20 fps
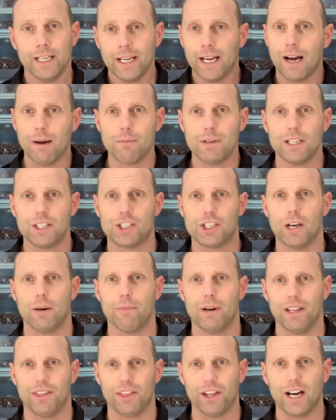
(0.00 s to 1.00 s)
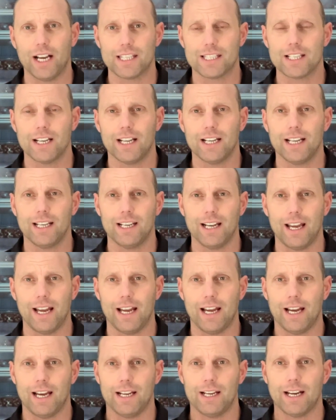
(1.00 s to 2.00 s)
I'm going to share my thoughts on it.
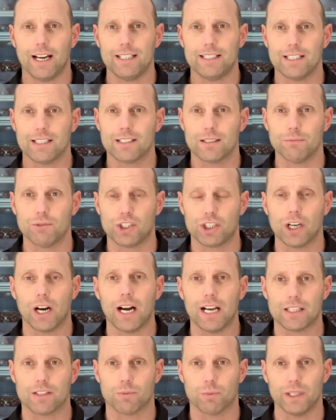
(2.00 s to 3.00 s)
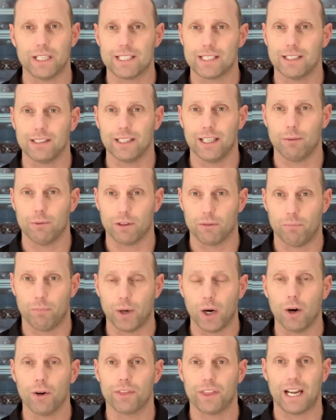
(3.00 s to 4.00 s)
And I did some shots recently with
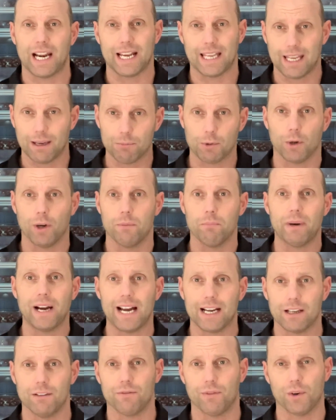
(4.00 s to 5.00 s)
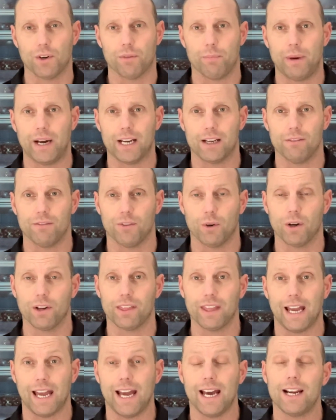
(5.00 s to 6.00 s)
both, and I kept going back and forth,
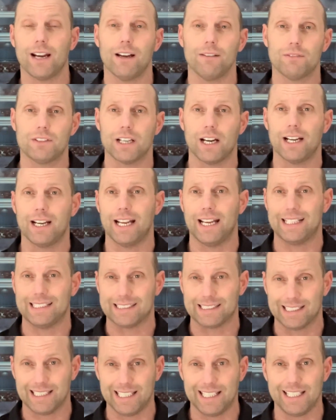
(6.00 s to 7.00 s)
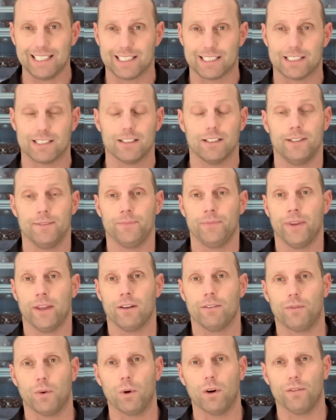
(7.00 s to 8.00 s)
and I've done at least
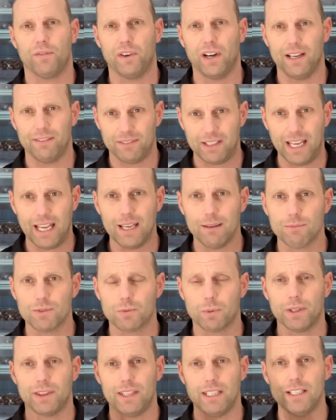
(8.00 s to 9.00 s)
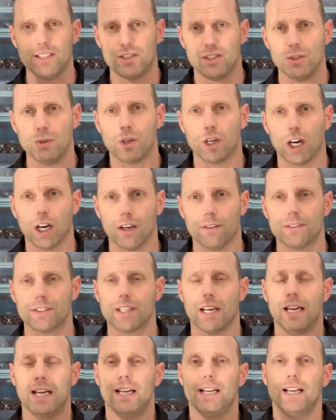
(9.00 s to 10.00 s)
4 or 5 games with these two
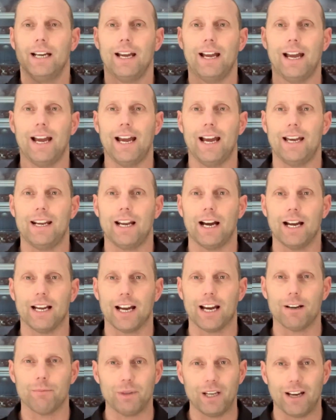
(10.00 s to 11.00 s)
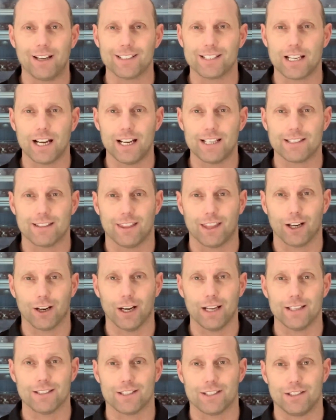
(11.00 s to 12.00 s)
curves. And I gotta be honest, guys,
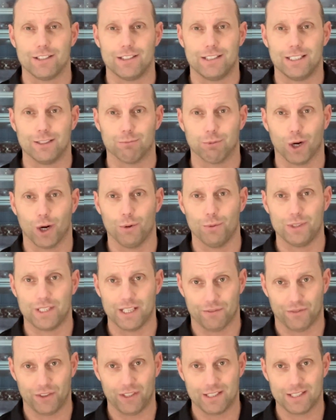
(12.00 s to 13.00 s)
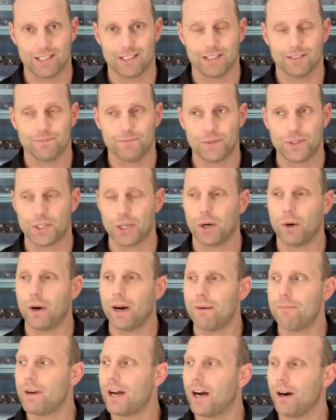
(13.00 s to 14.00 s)
there is zero difference. So
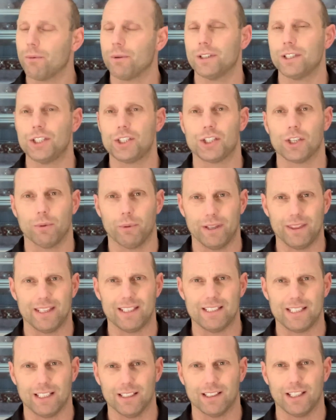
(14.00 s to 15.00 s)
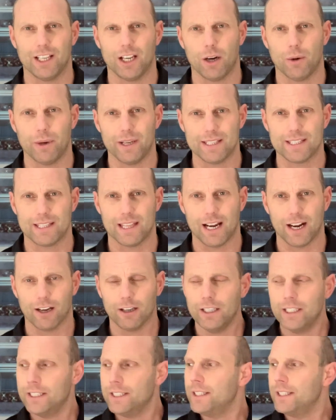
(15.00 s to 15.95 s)
I'm not really sure what the dealio is there.